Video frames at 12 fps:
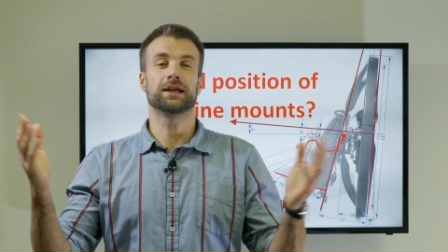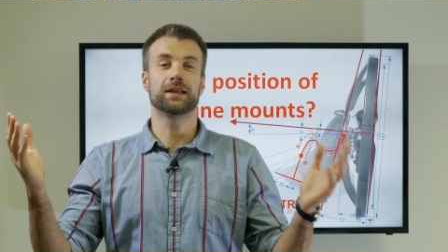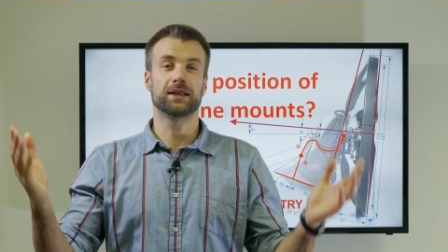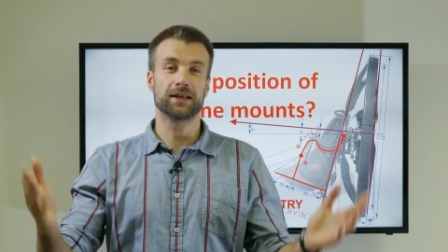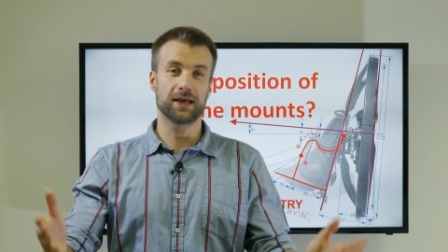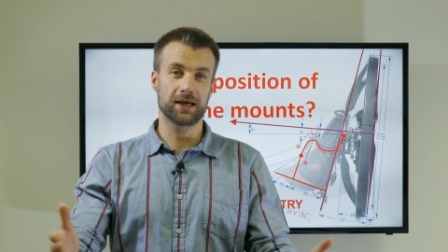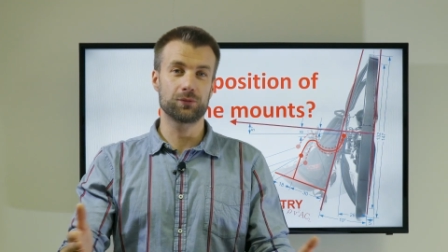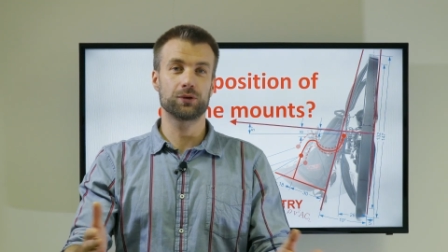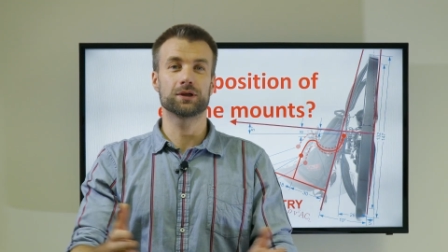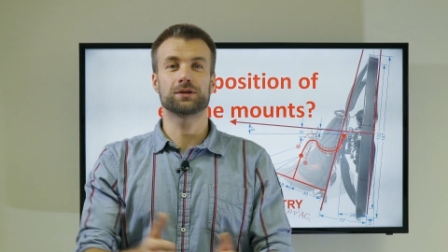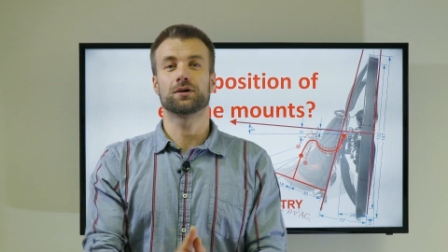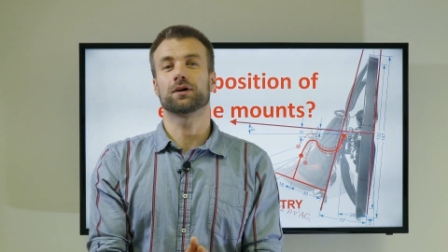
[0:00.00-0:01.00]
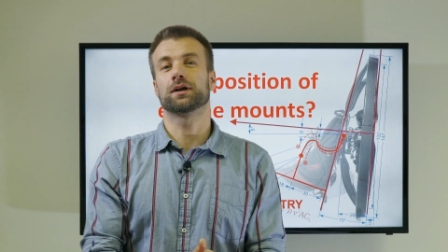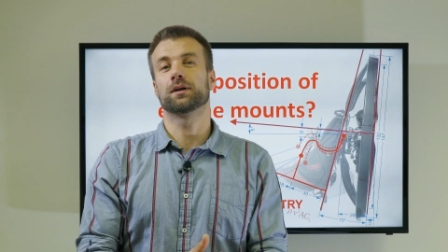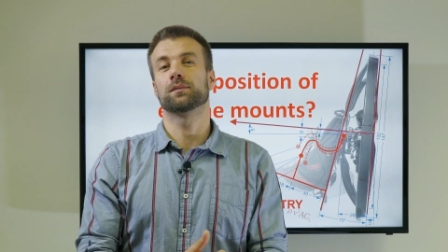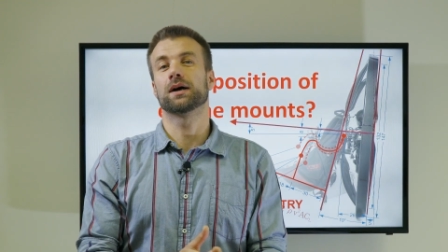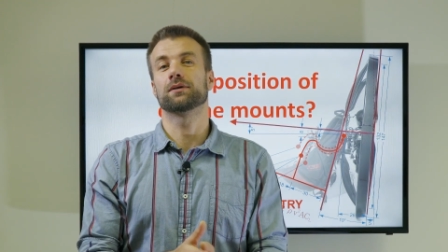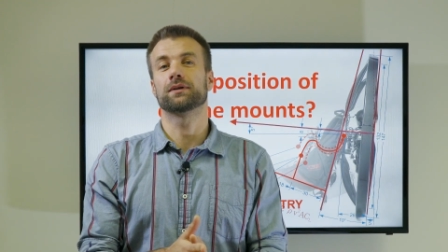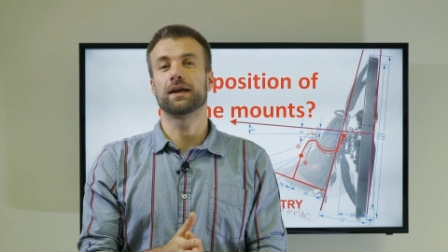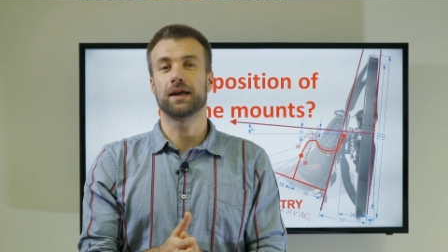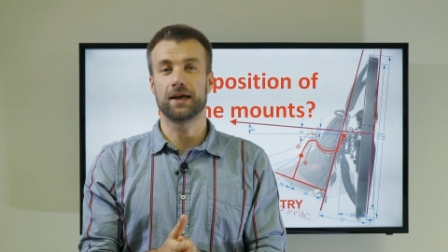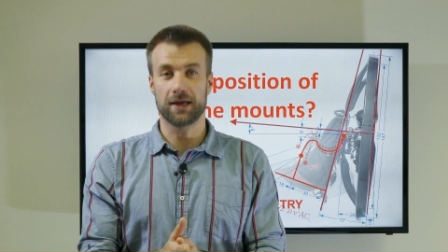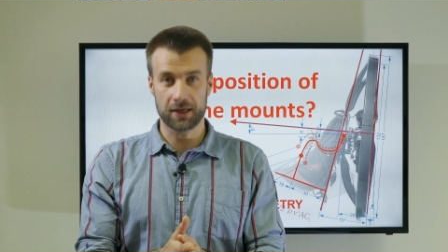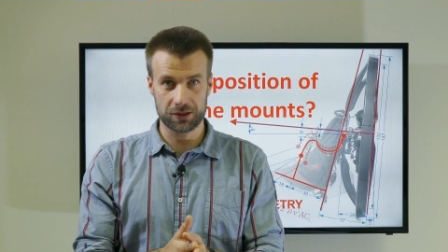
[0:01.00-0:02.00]
and now we are talking about
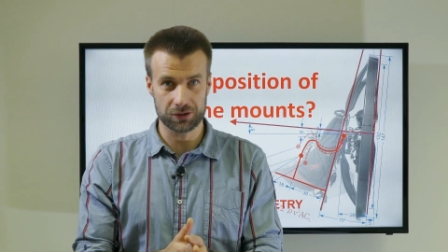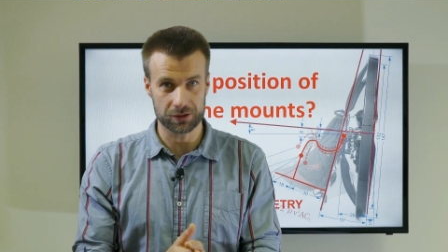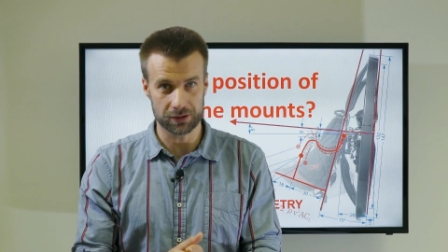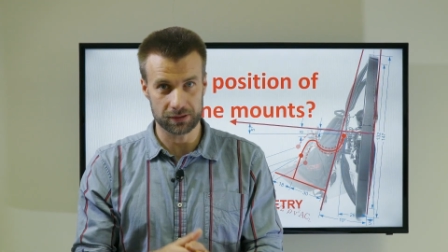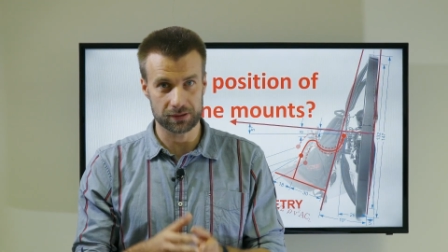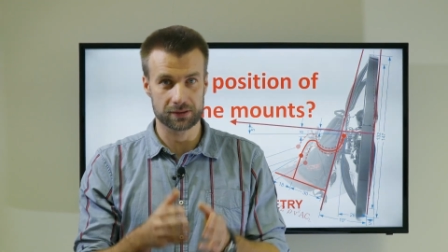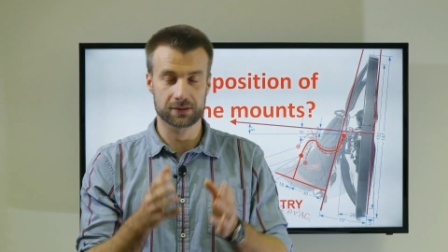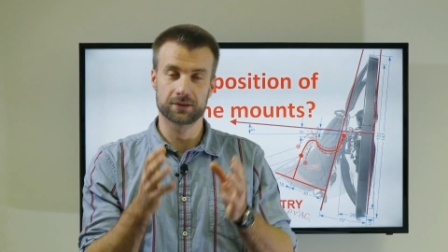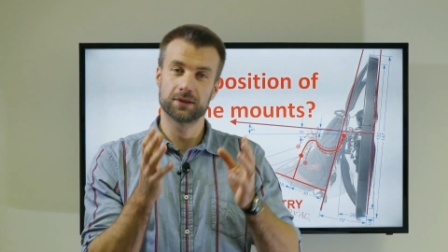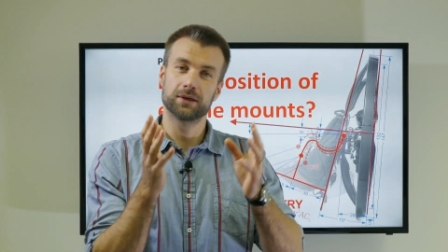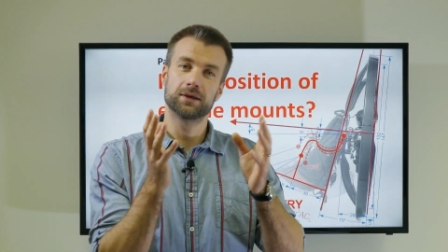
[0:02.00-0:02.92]
engines